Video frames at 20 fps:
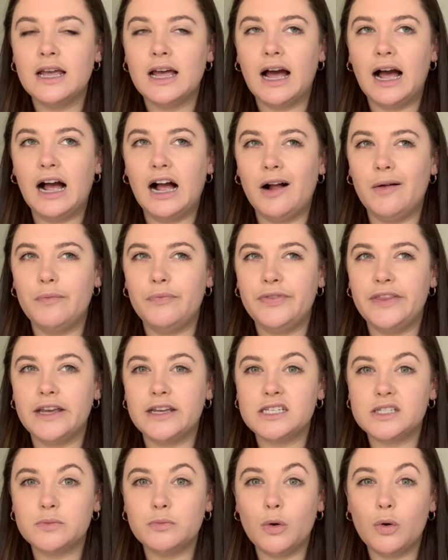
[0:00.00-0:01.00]
Um, they're
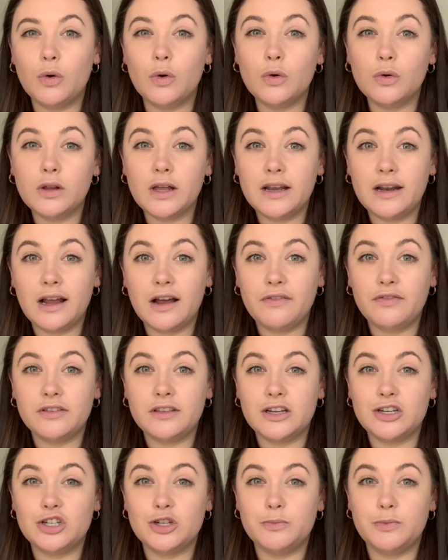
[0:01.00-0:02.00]
small enough that
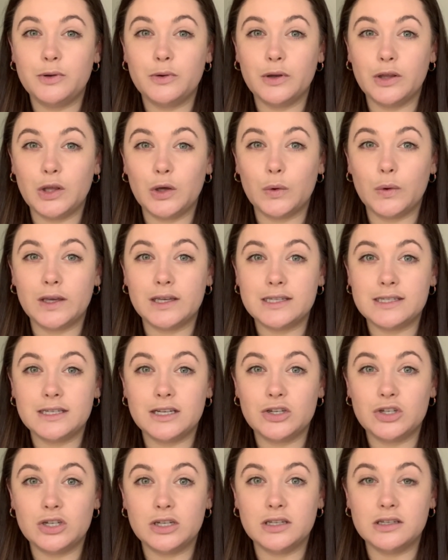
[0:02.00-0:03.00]
they should be really quick
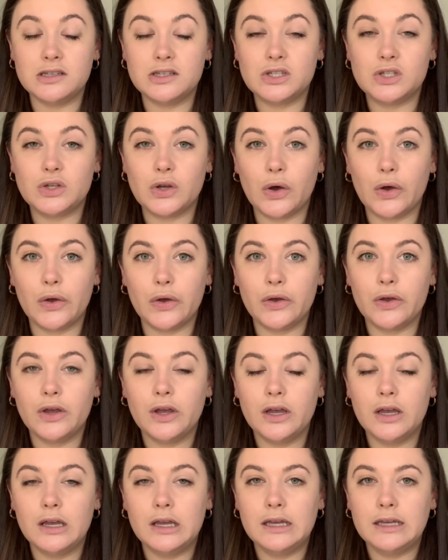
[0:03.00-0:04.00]
stitches. So
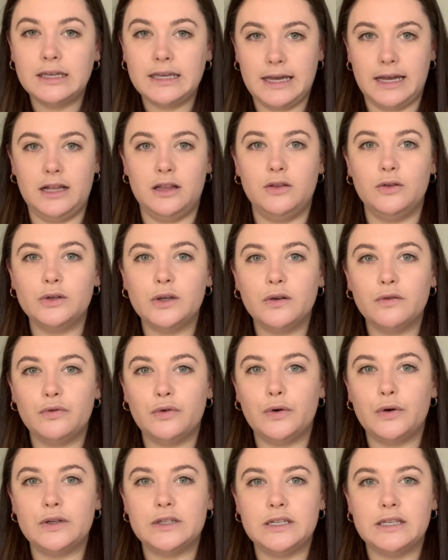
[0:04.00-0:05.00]
yeah, looking
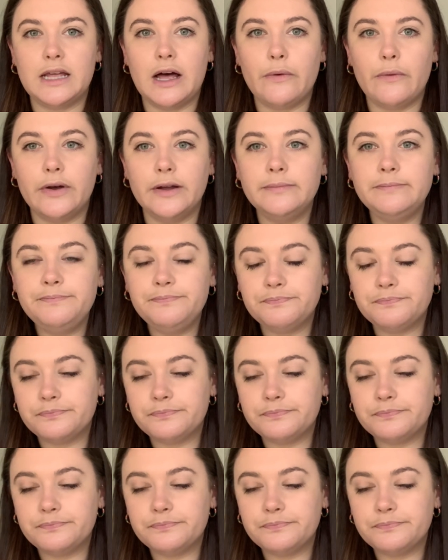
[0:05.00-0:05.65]
forward to that one.